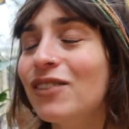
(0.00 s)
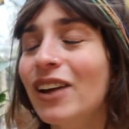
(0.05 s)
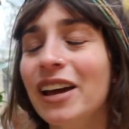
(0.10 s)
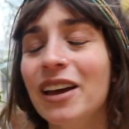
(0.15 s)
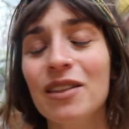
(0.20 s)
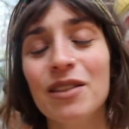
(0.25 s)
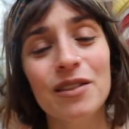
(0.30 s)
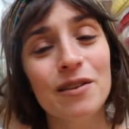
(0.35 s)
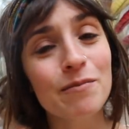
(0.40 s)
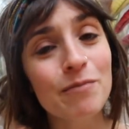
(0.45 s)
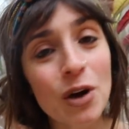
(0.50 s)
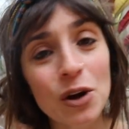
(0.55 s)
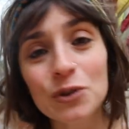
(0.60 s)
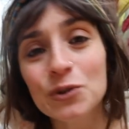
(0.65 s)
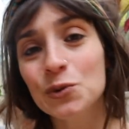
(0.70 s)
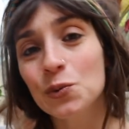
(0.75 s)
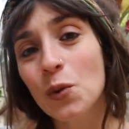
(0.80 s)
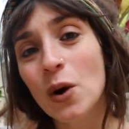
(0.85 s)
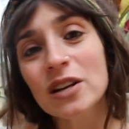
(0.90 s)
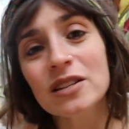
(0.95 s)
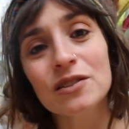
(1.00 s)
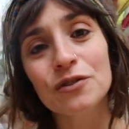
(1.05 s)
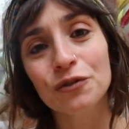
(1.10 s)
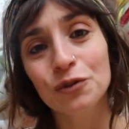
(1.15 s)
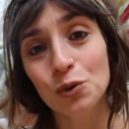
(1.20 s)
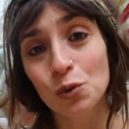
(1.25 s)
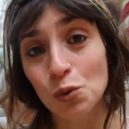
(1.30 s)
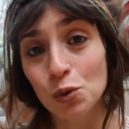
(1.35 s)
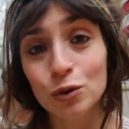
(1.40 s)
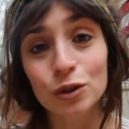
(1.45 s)
like the most
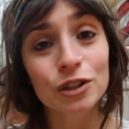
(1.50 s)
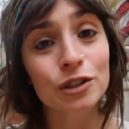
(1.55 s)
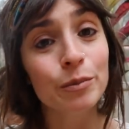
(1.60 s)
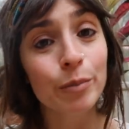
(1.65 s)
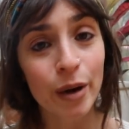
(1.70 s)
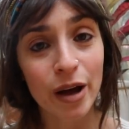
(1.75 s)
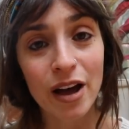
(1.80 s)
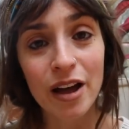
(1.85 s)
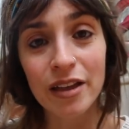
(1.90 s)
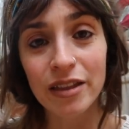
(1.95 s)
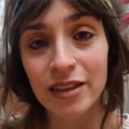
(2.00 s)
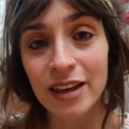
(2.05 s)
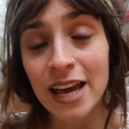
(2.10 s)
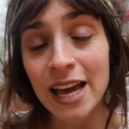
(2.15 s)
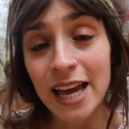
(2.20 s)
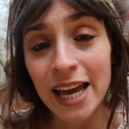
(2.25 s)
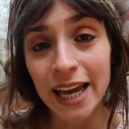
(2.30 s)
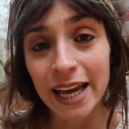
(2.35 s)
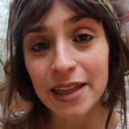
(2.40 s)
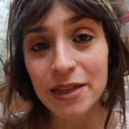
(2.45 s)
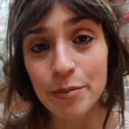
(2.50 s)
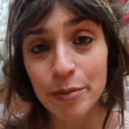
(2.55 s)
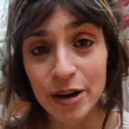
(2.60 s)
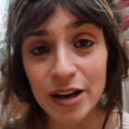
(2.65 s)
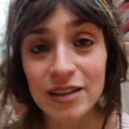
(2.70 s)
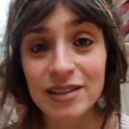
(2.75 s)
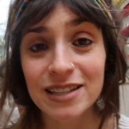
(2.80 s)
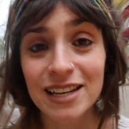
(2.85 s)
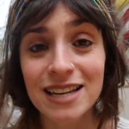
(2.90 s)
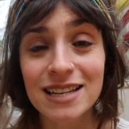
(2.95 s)
wonderful water birth in the
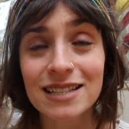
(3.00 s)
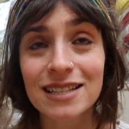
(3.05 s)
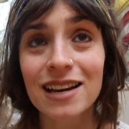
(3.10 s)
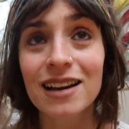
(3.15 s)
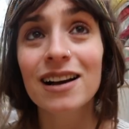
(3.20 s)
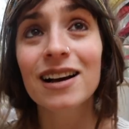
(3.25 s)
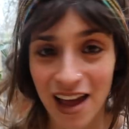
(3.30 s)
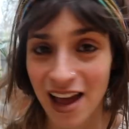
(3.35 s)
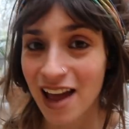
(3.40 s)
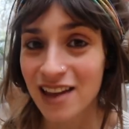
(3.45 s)
birth center.